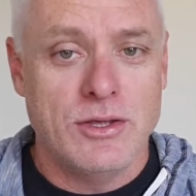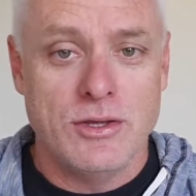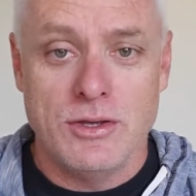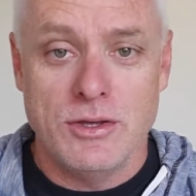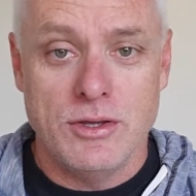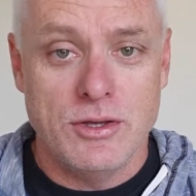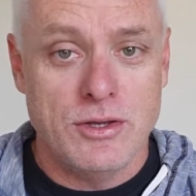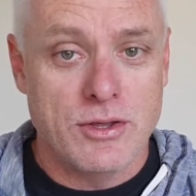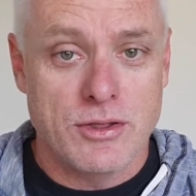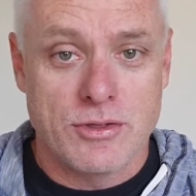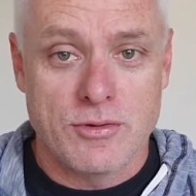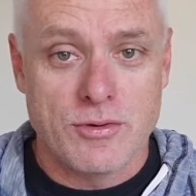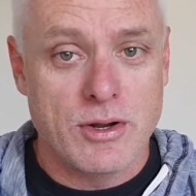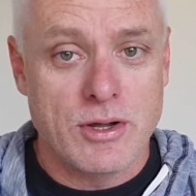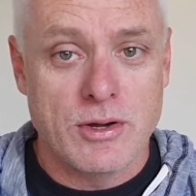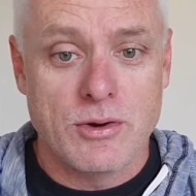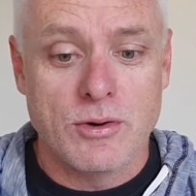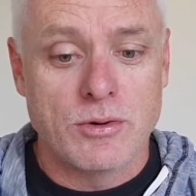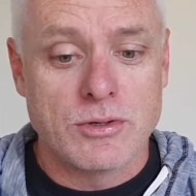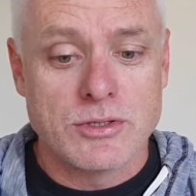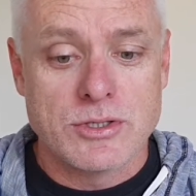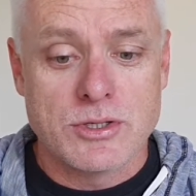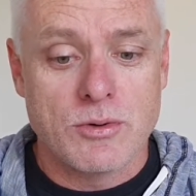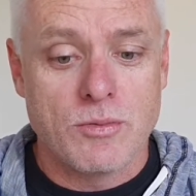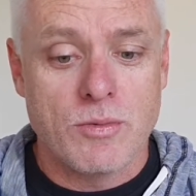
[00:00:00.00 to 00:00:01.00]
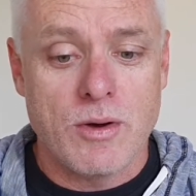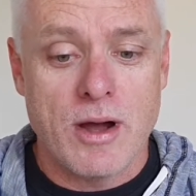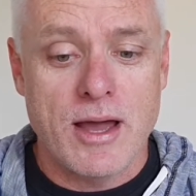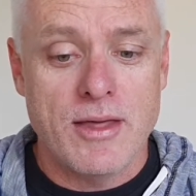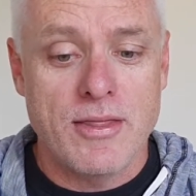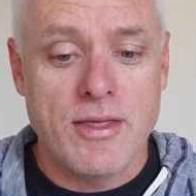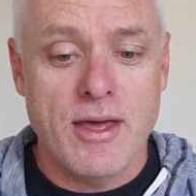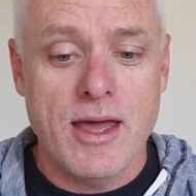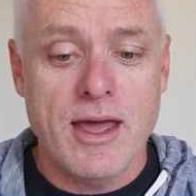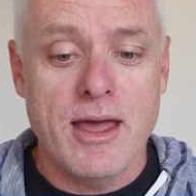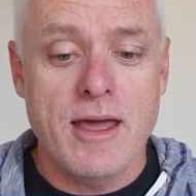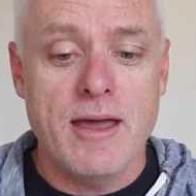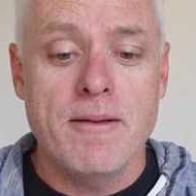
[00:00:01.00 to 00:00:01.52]
you're 3/4 of the way
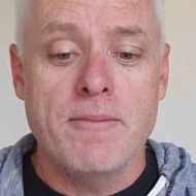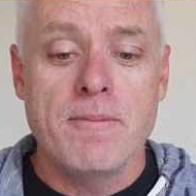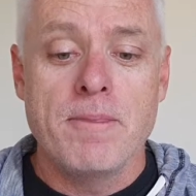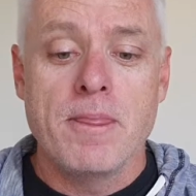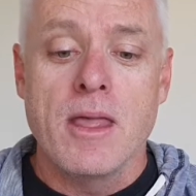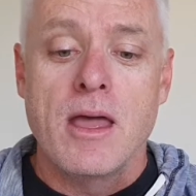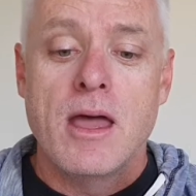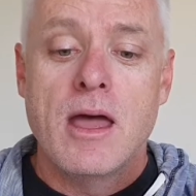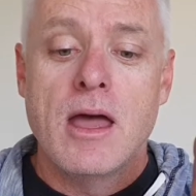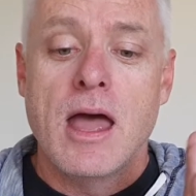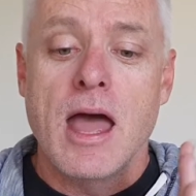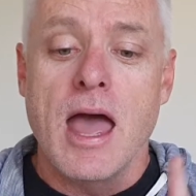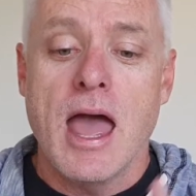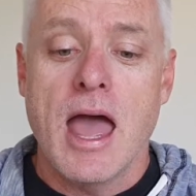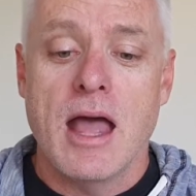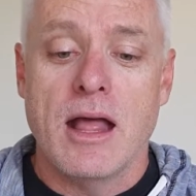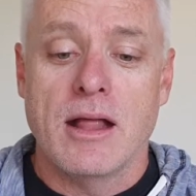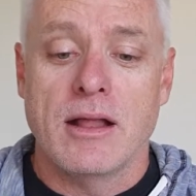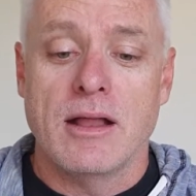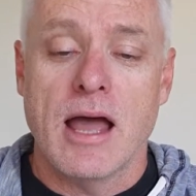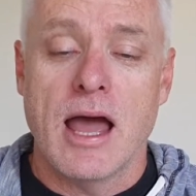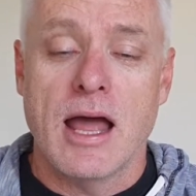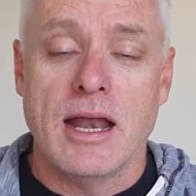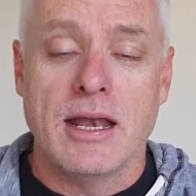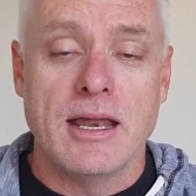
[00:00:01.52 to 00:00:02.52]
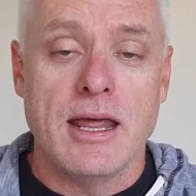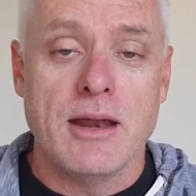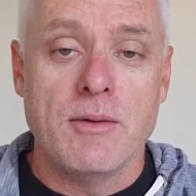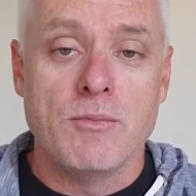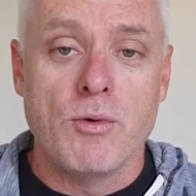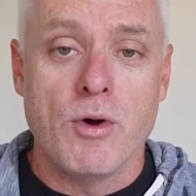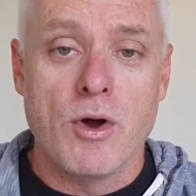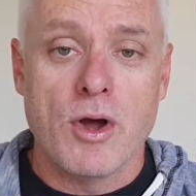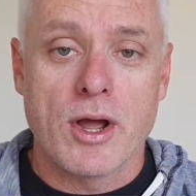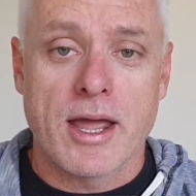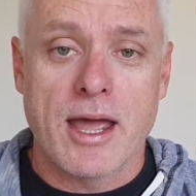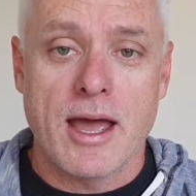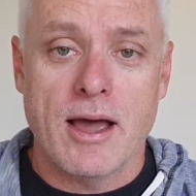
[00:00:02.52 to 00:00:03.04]
there. And then
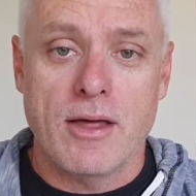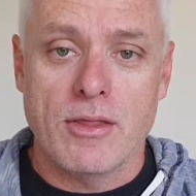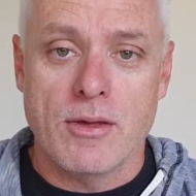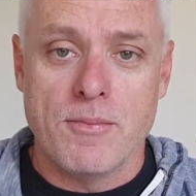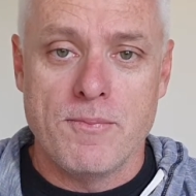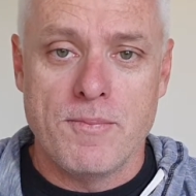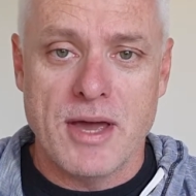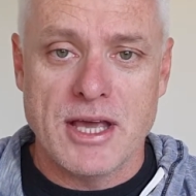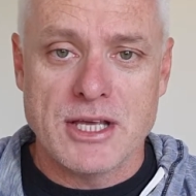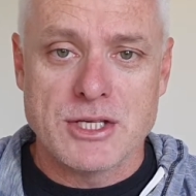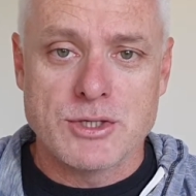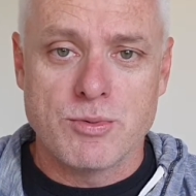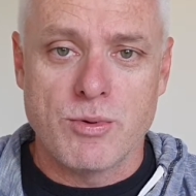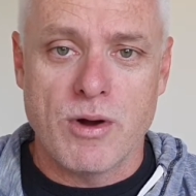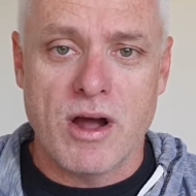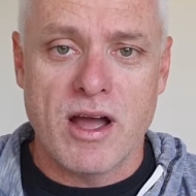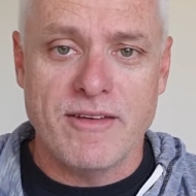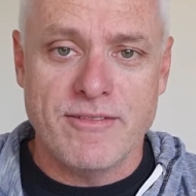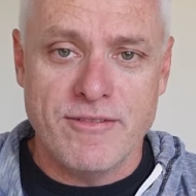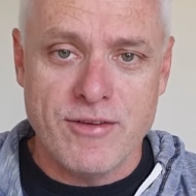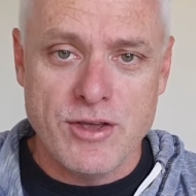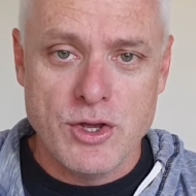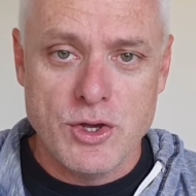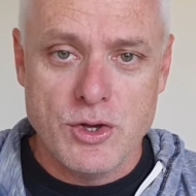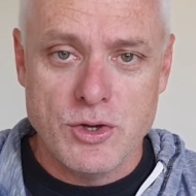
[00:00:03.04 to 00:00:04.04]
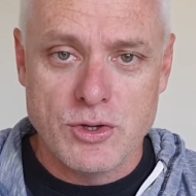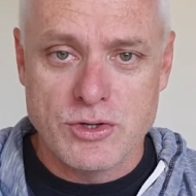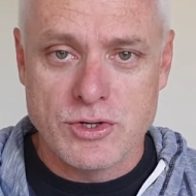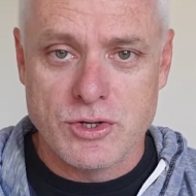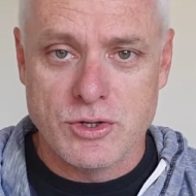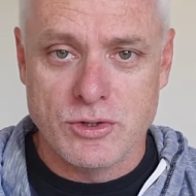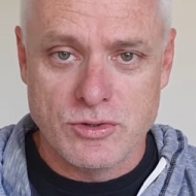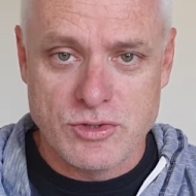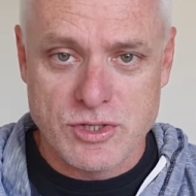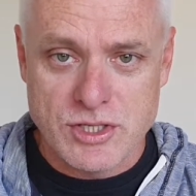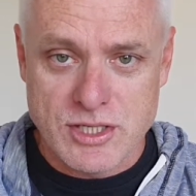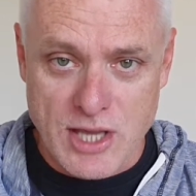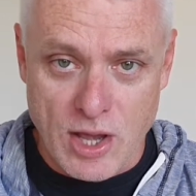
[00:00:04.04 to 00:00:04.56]
work out the best way for you
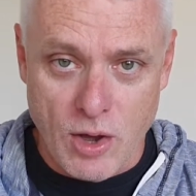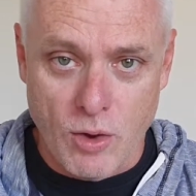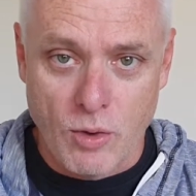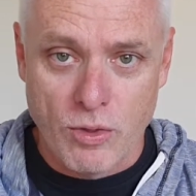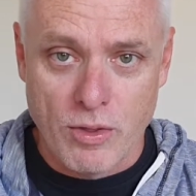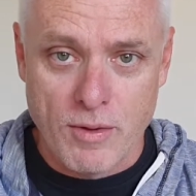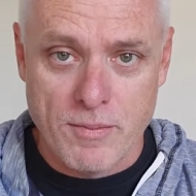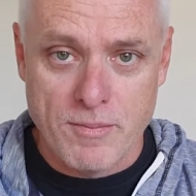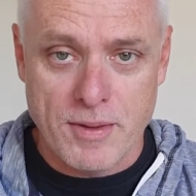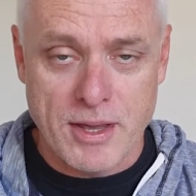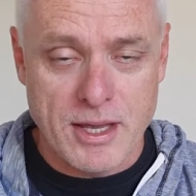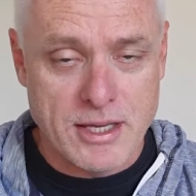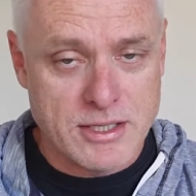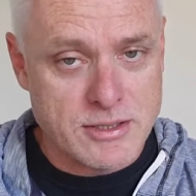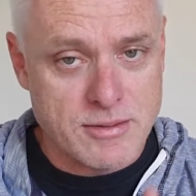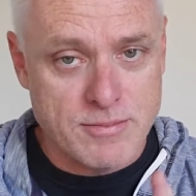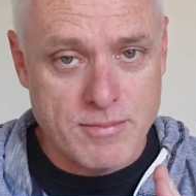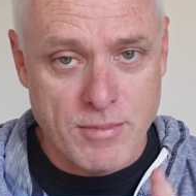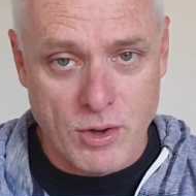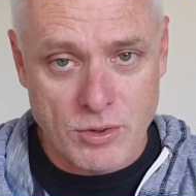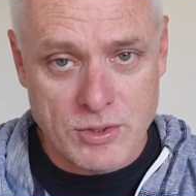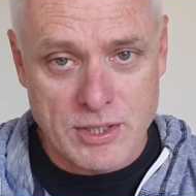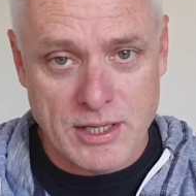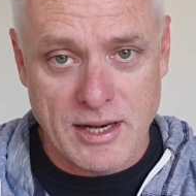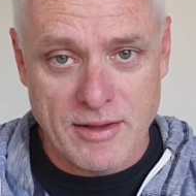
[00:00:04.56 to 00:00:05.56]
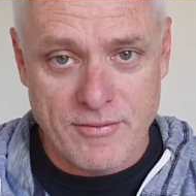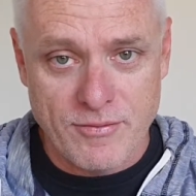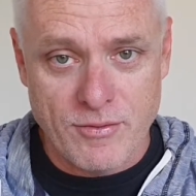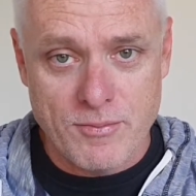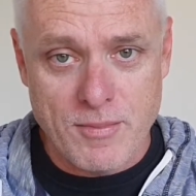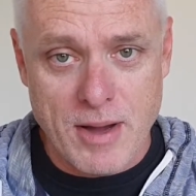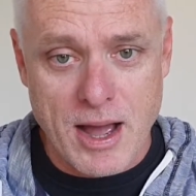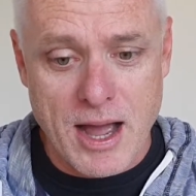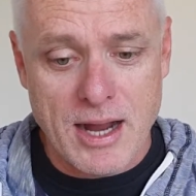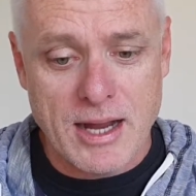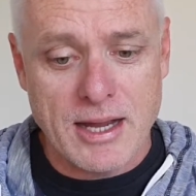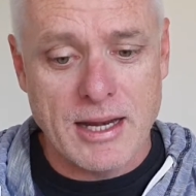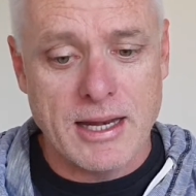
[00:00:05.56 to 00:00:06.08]
to sell them. Is it multi-level
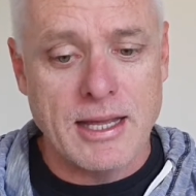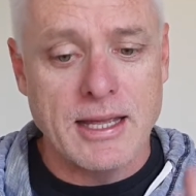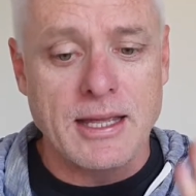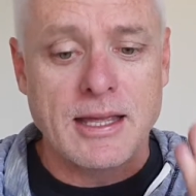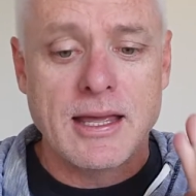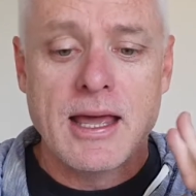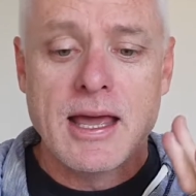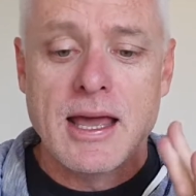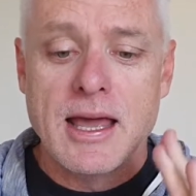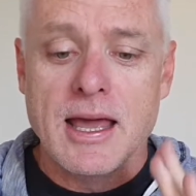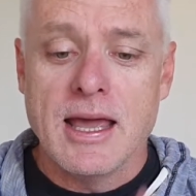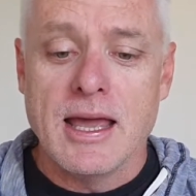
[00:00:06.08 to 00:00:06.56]
marketing?